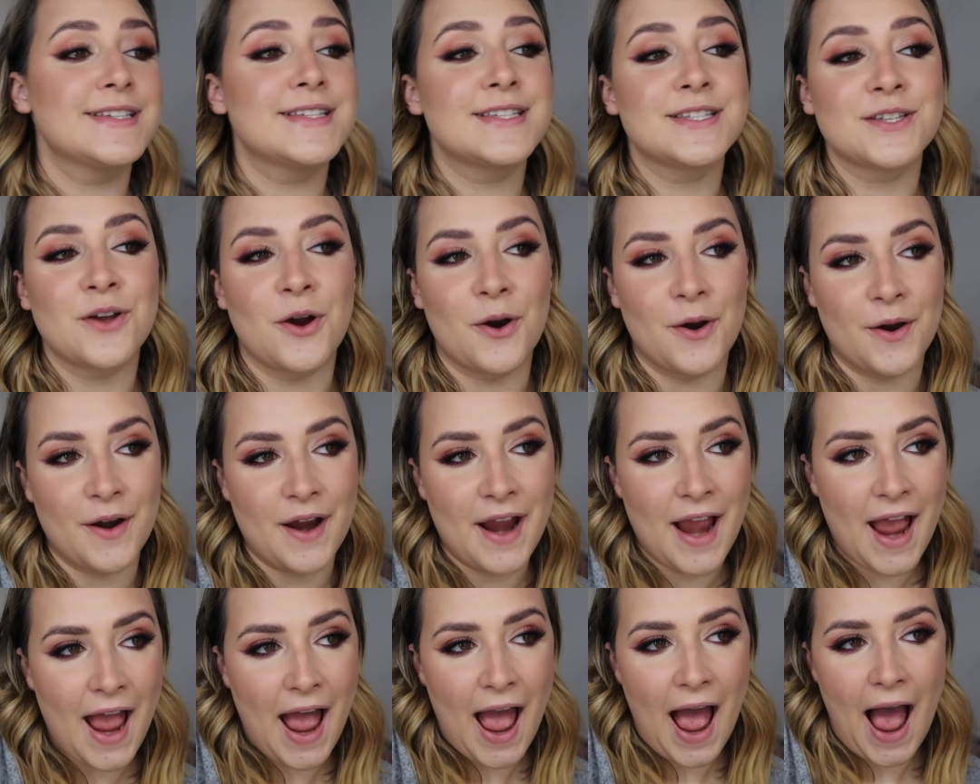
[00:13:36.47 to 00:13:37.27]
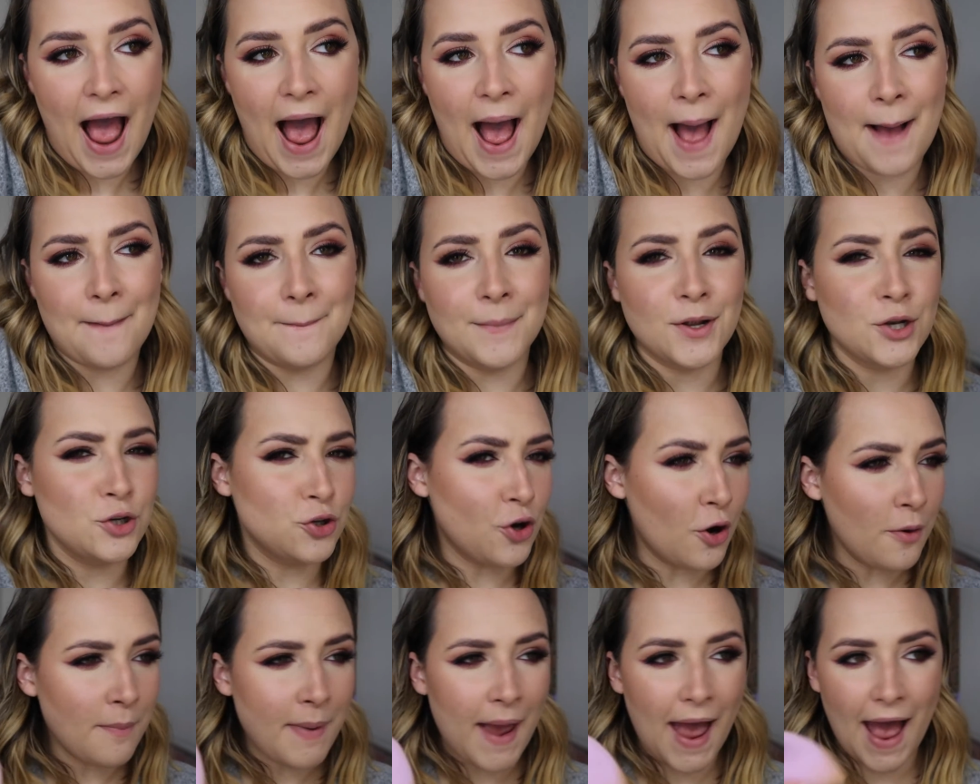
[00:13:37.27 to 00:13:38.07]
So
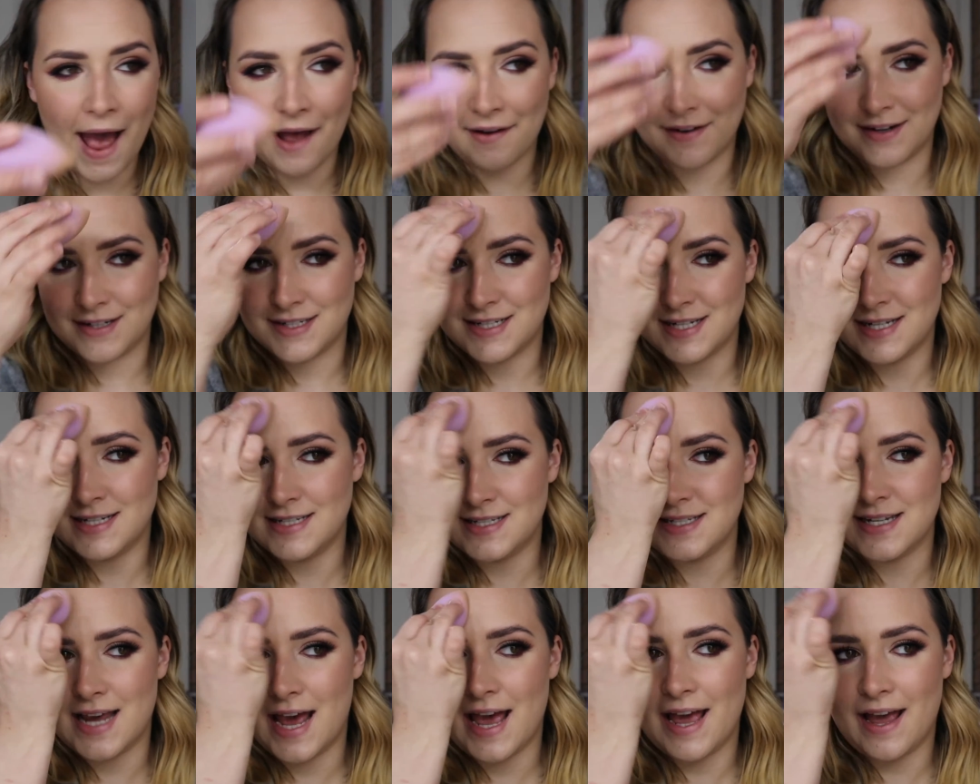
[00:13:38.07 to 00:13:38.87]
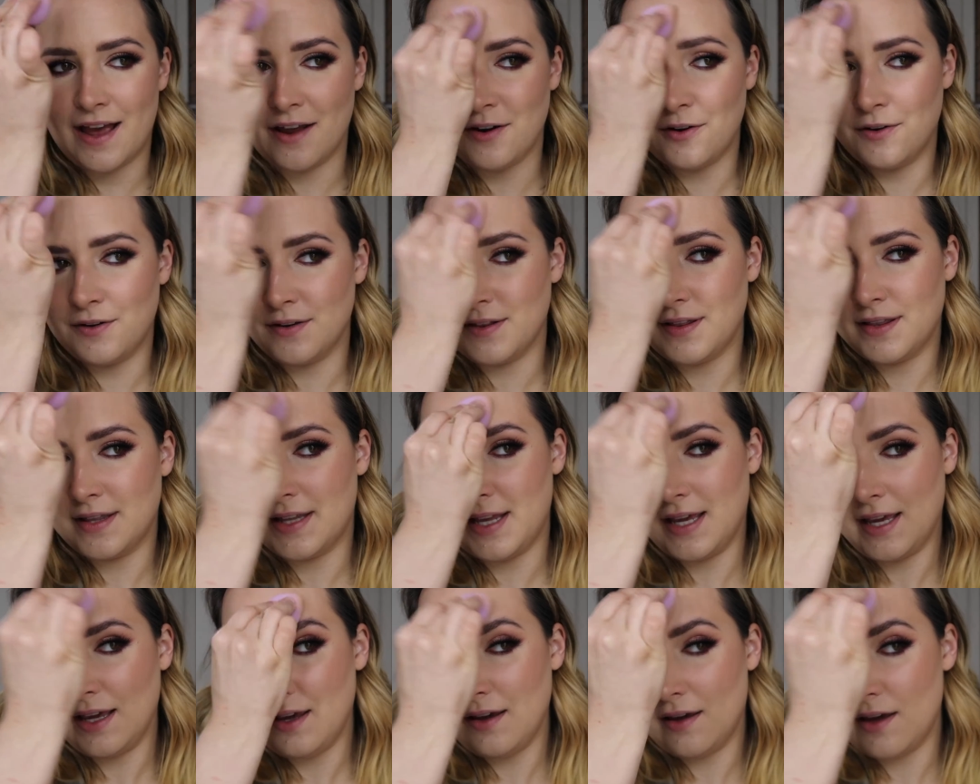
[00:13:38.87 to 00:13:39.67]
no powder today, I don't
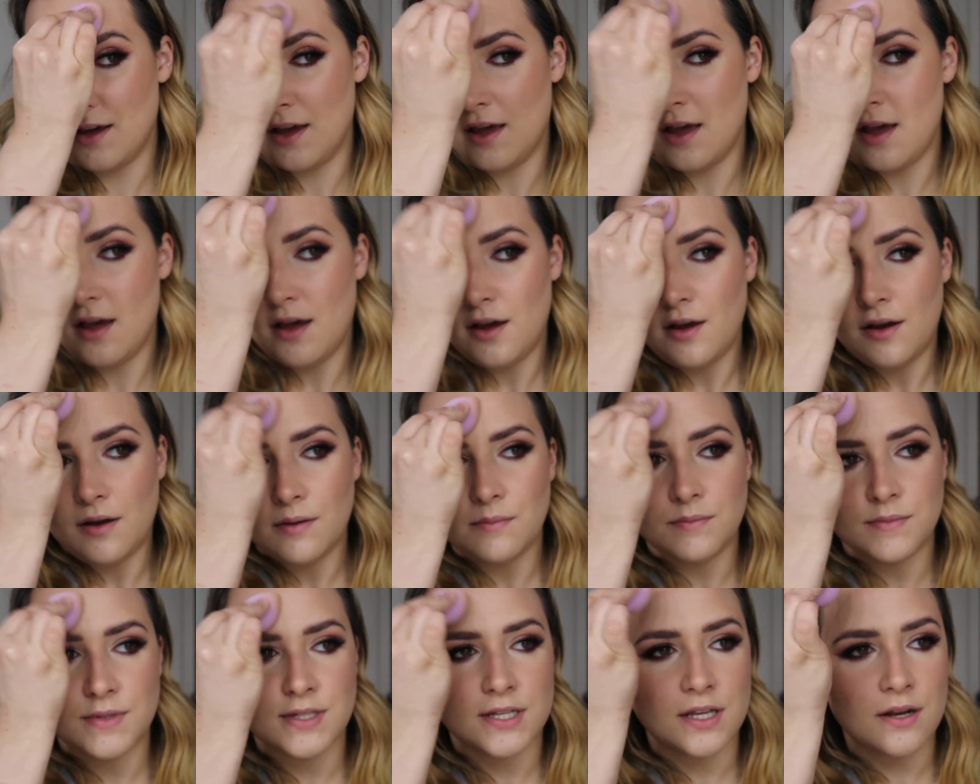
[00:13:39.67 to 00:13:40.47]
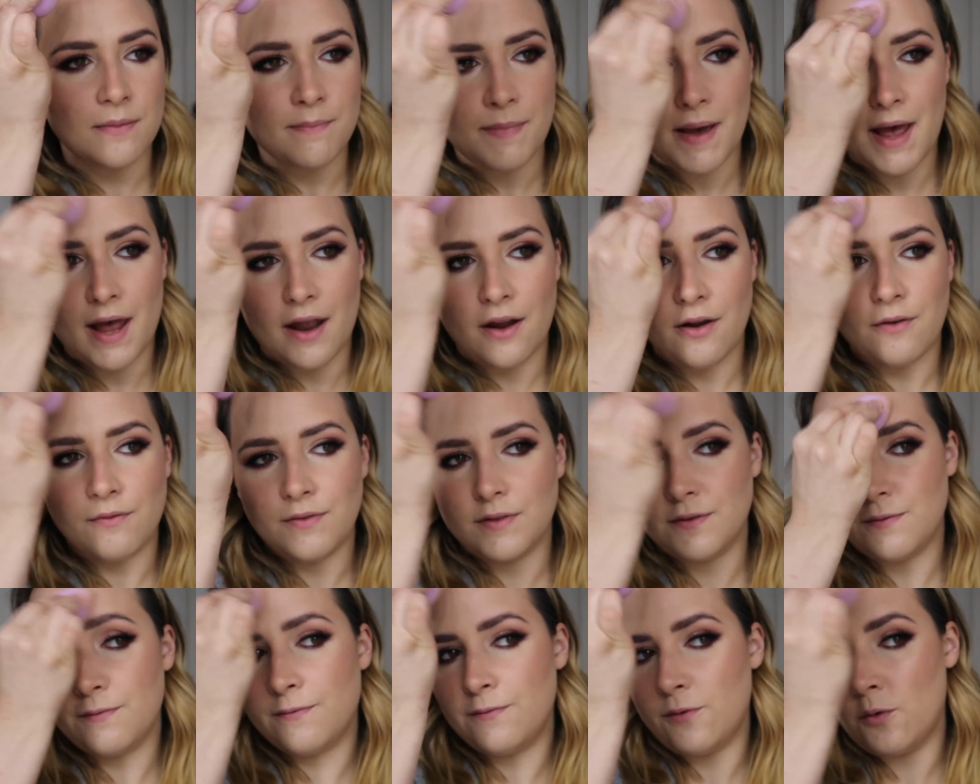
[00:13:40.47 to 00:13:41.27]
think. I'm just gonna pat
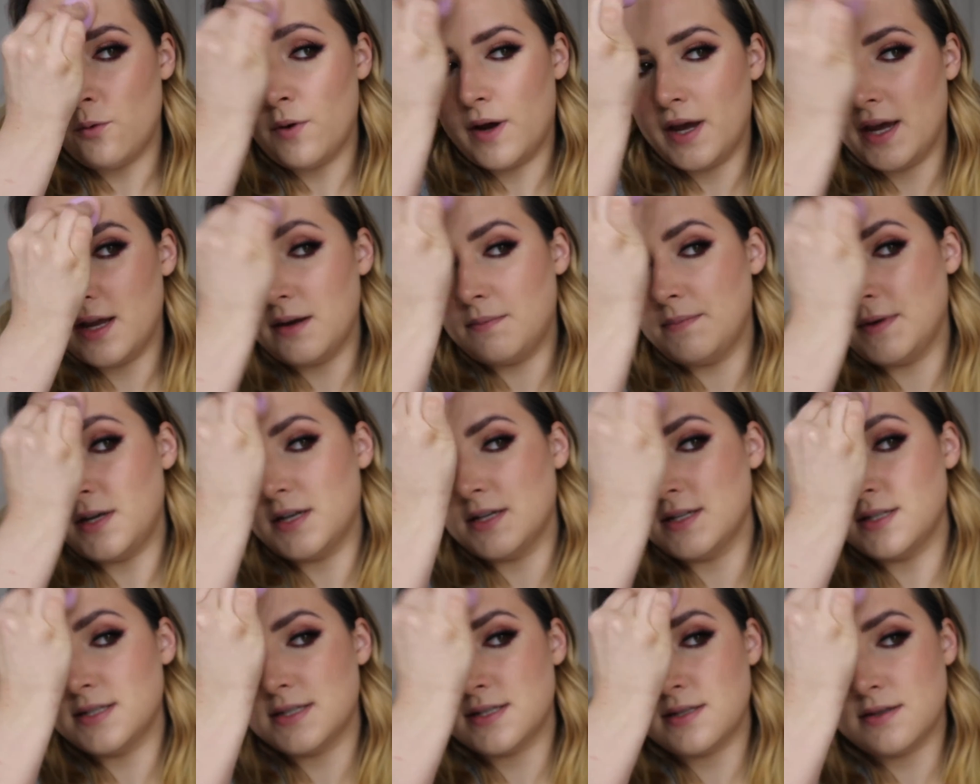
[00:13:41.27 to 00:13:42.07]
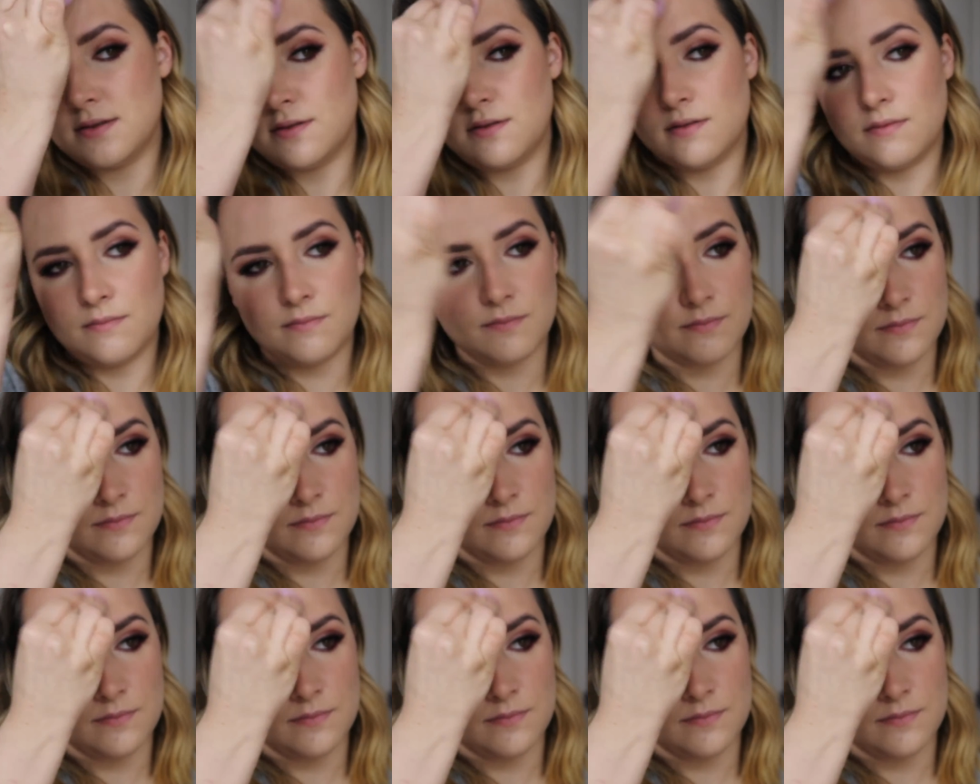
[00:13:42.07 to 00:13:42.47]
over the forehead because